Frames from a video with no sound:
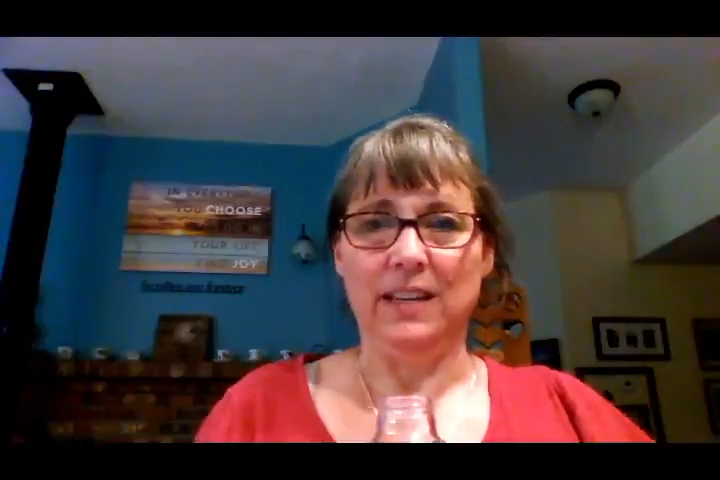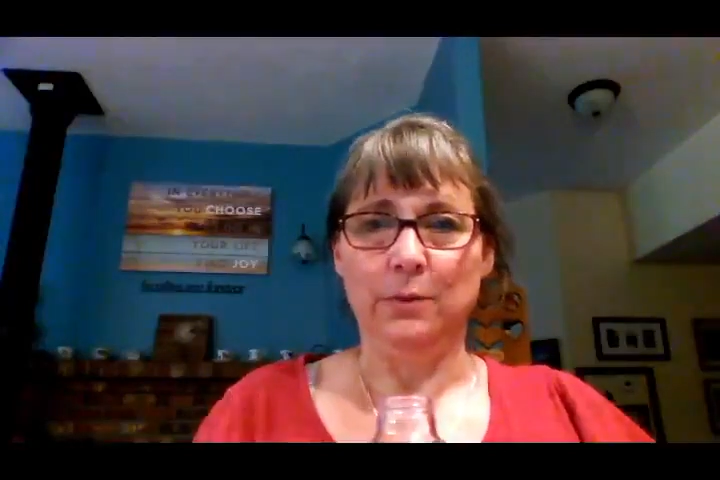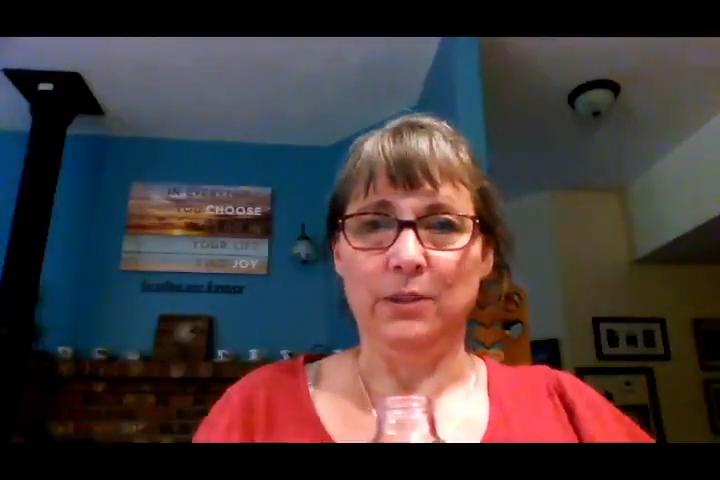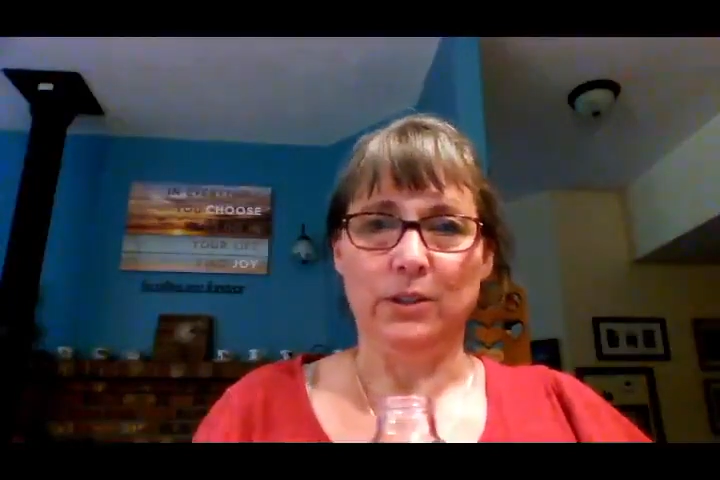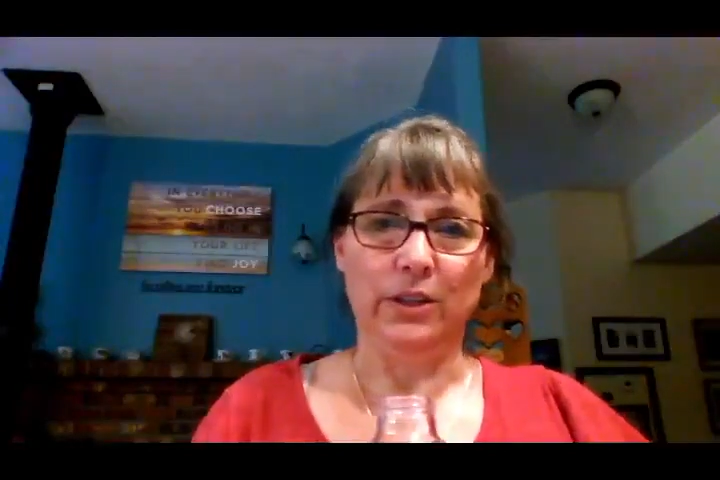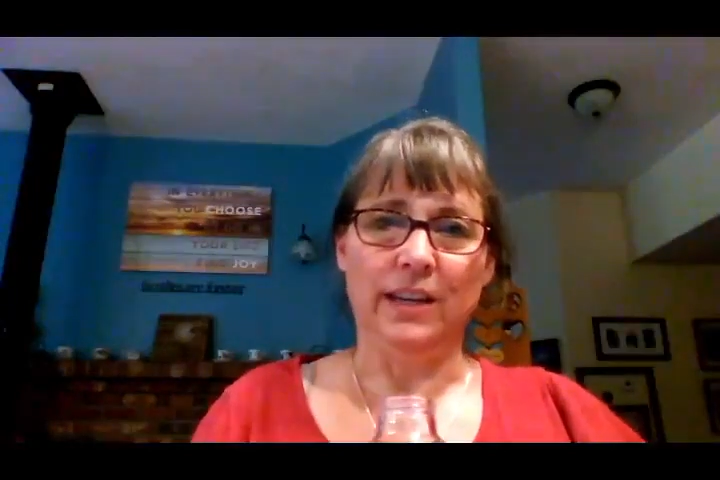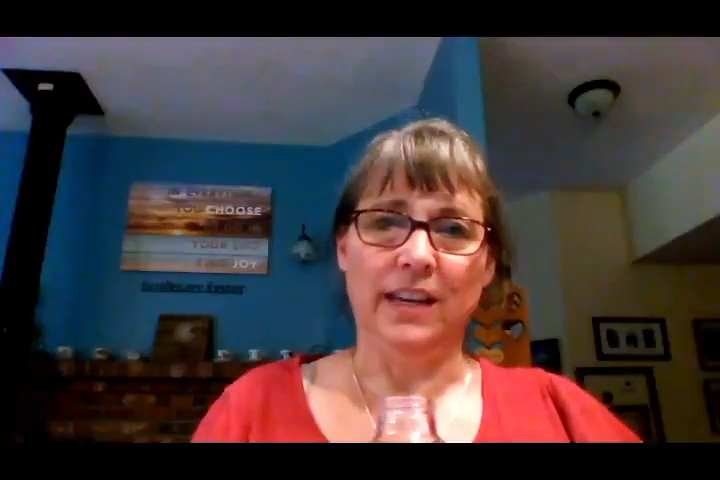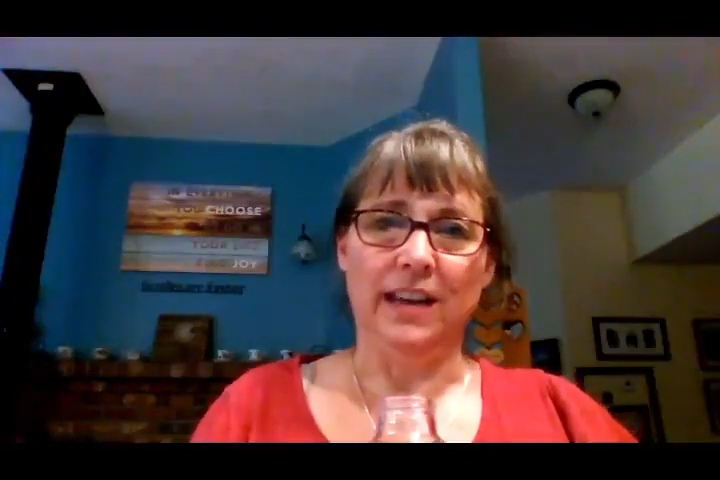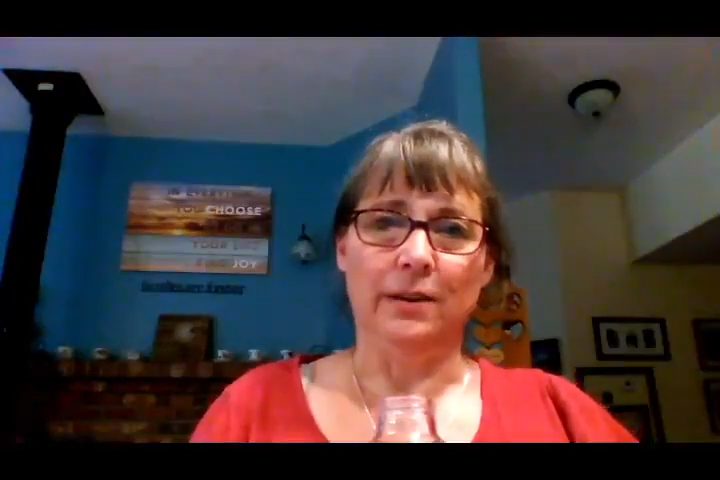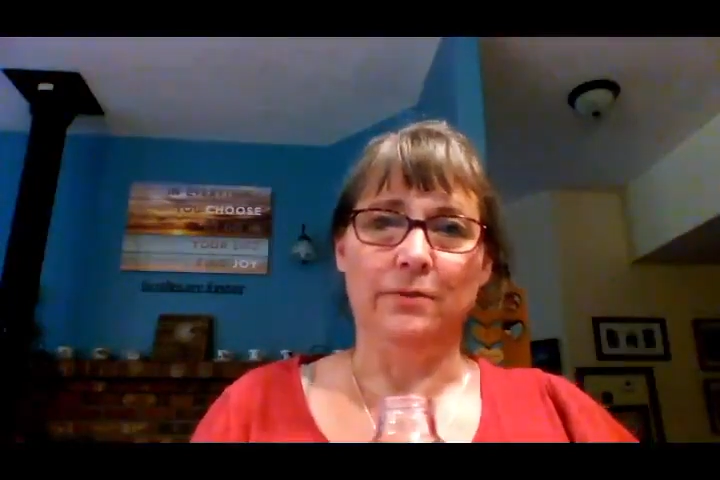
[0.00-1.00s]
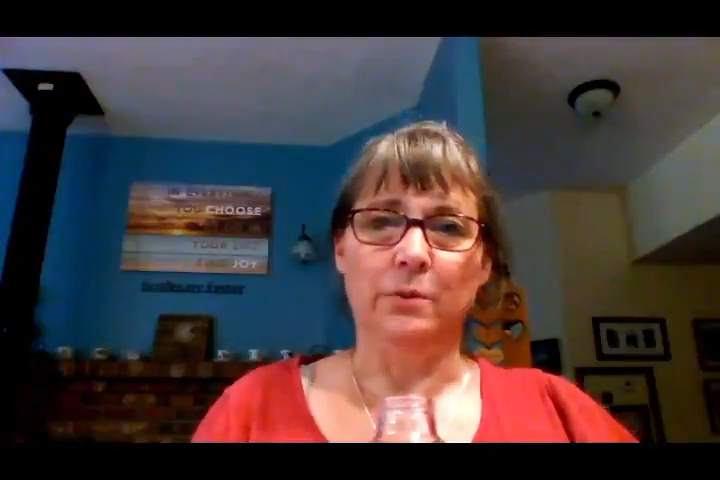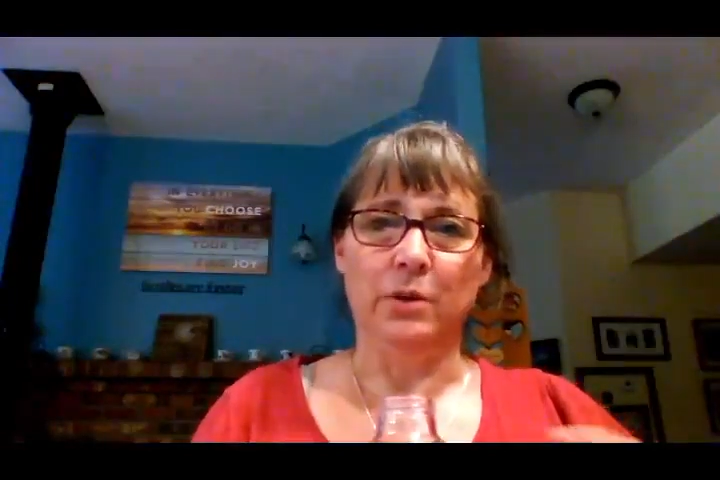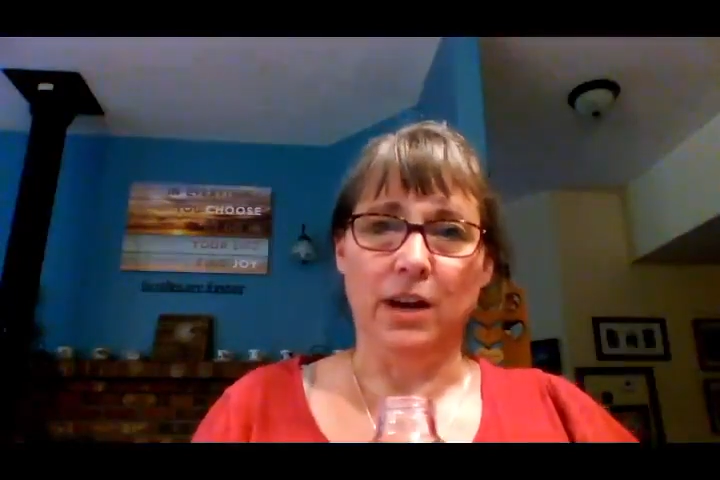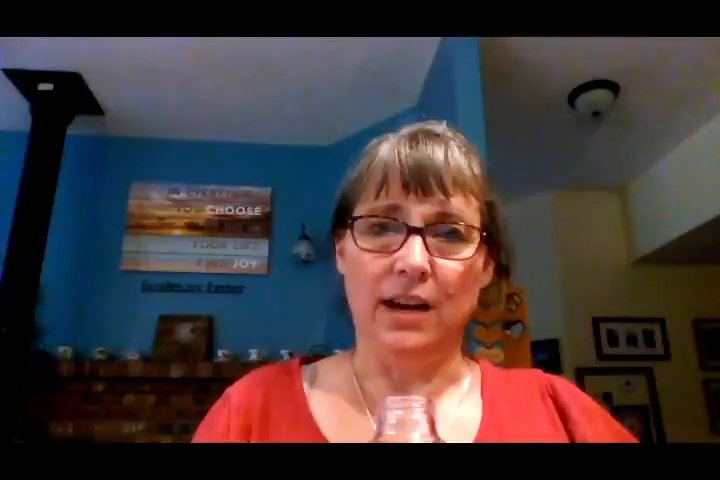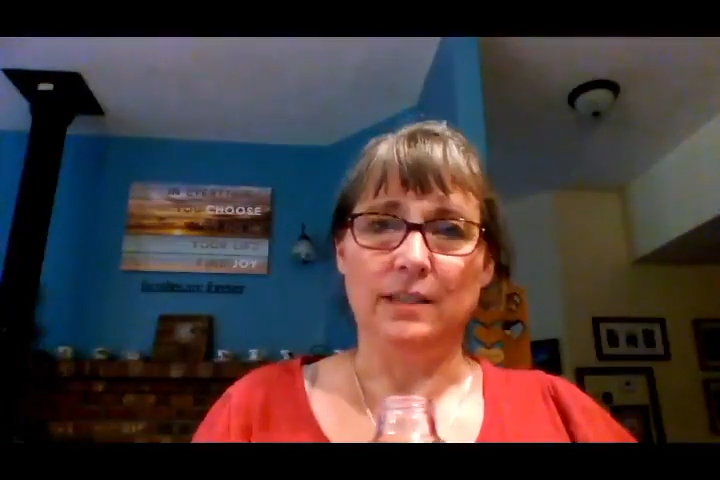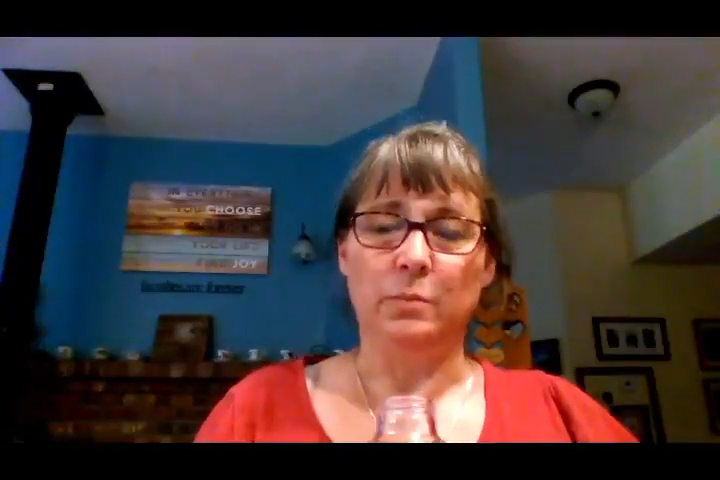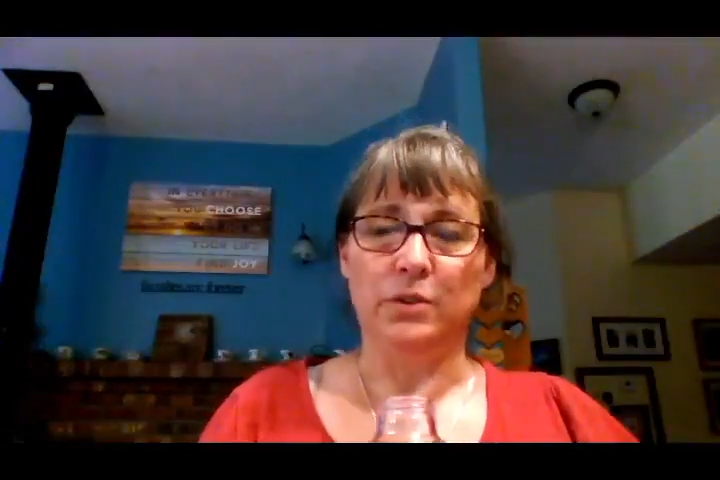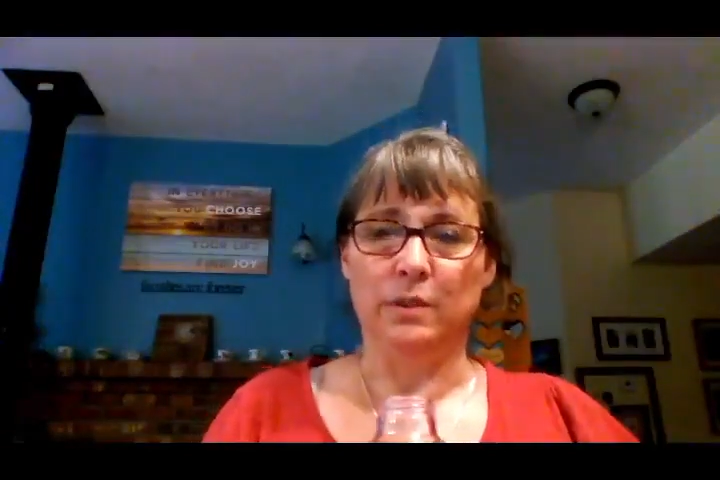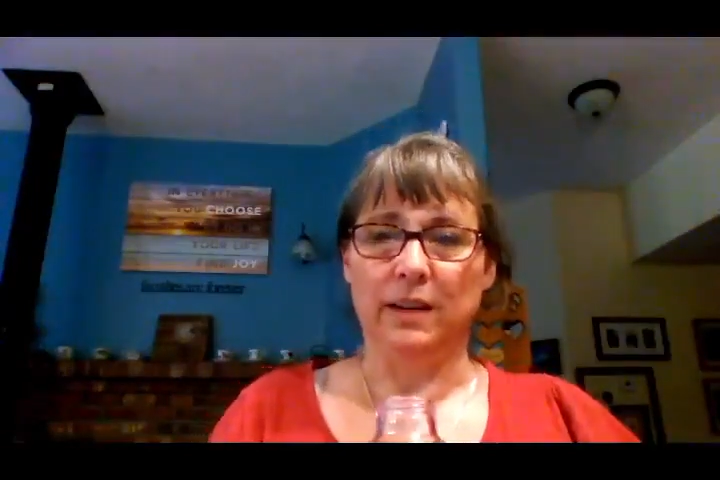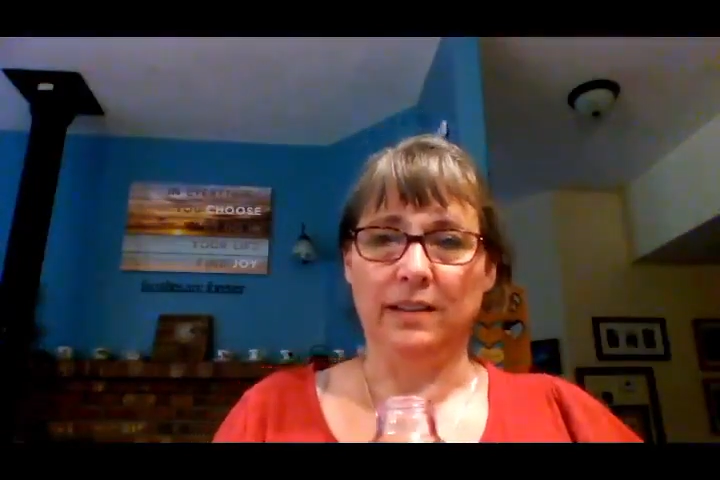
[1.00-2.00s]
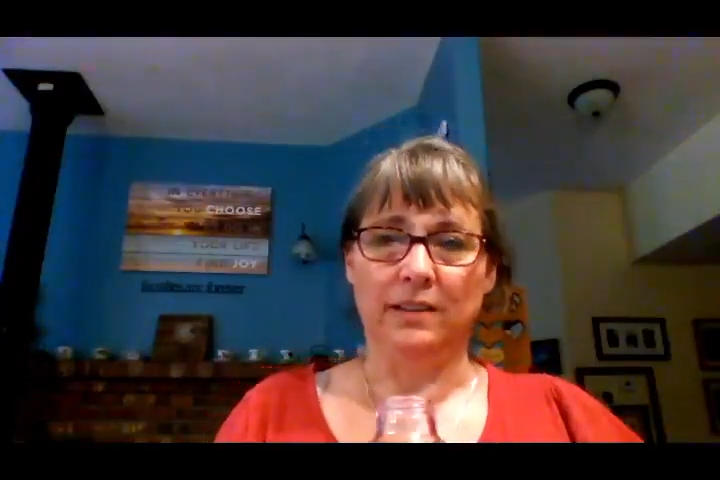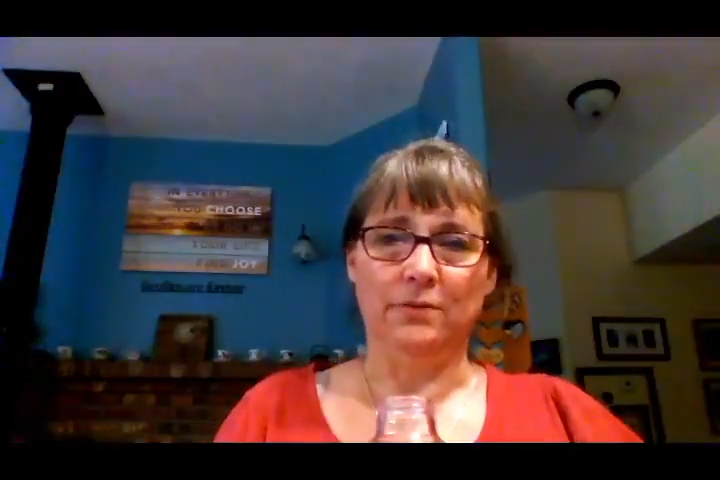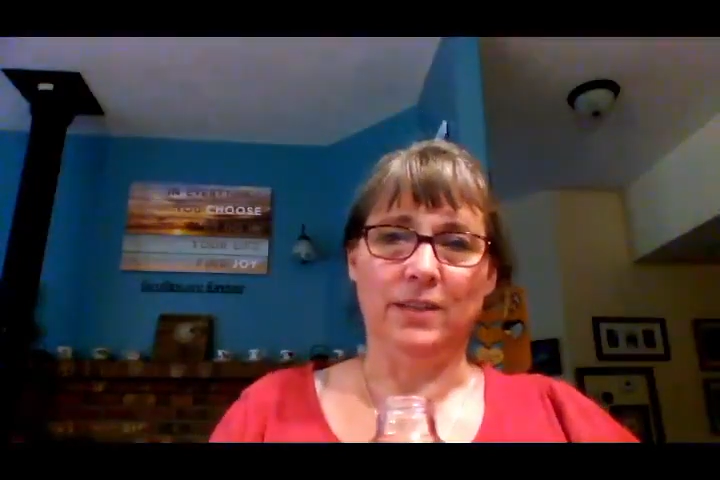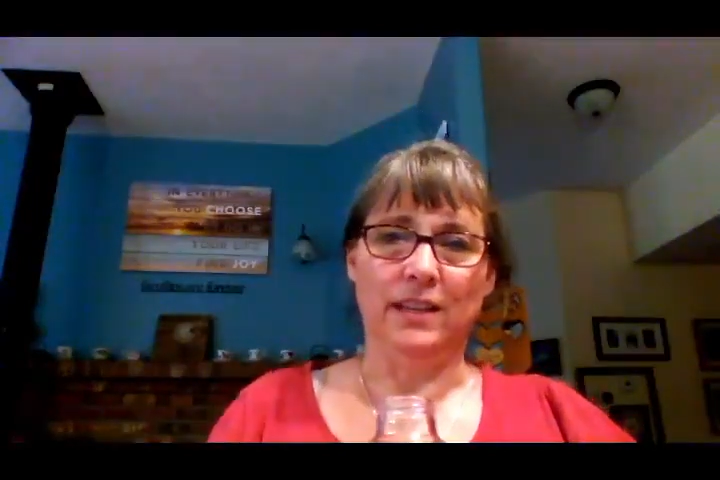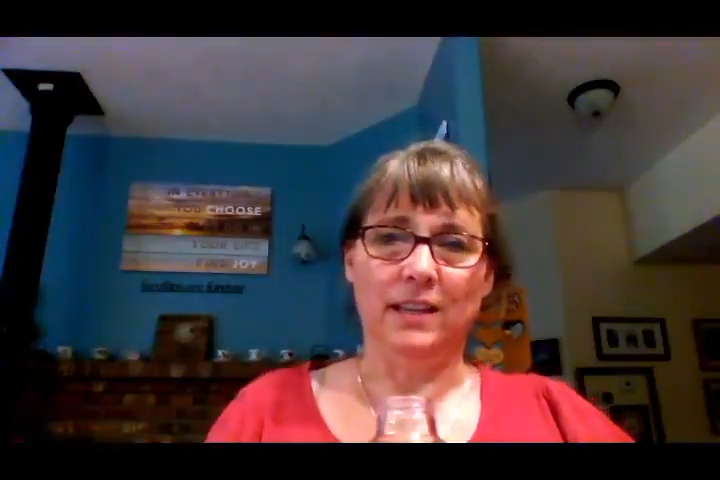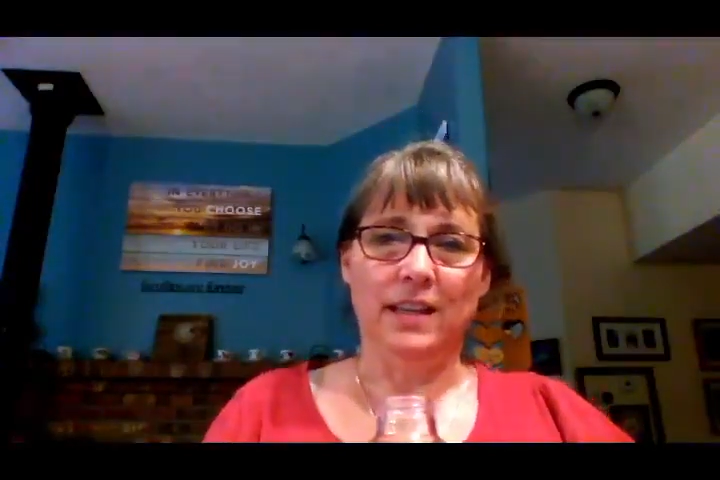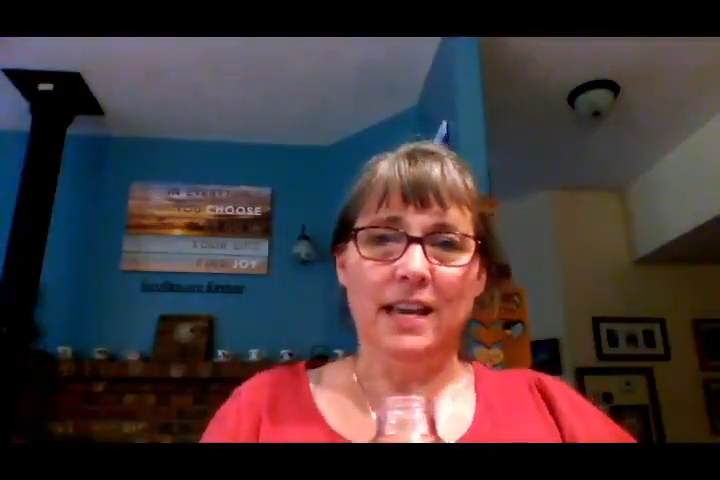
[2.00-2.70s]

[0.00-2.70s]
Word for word: and he was looking at it from God's perspective, that